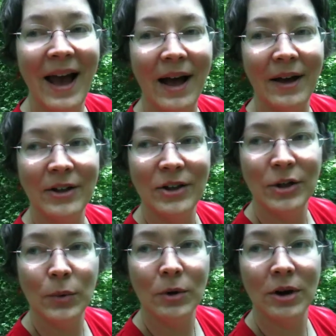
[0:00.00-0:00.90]
uh,
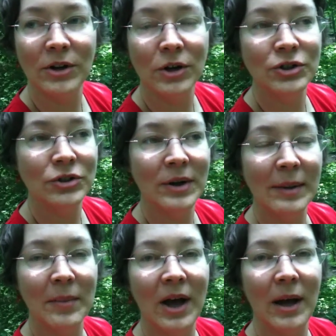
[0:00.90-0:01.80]
you were a
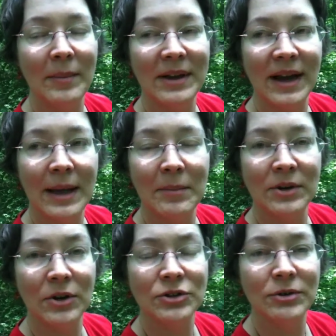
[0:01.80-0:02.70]
nurturing mom, and I'm
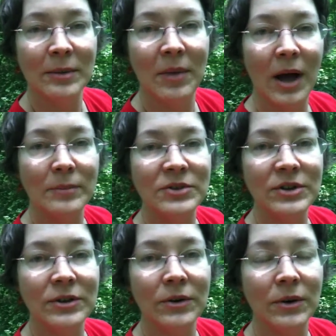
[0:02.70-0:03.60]
a nurturing mom
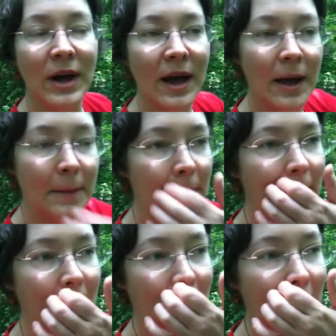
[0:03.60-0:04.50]
too. Um,
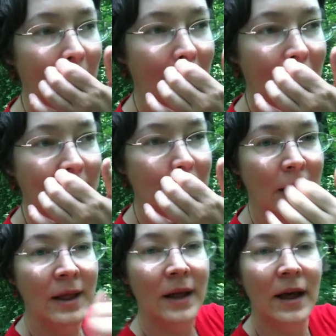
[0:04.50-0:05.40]
and
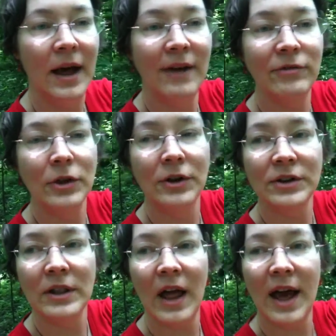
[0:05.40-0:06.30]
I've
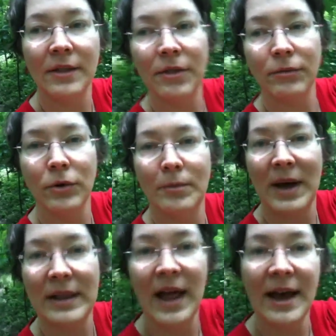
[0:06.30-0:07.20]
learned a lot through
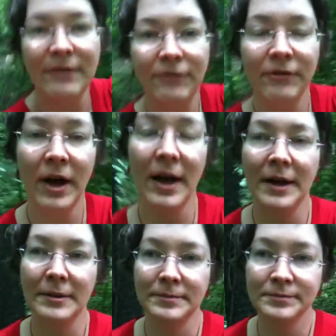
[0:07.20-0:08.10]
my life
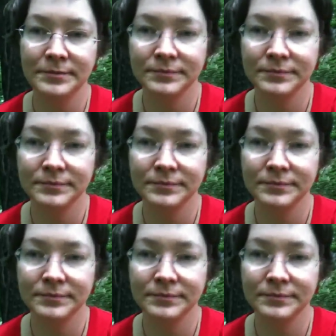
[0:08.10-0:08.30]
um,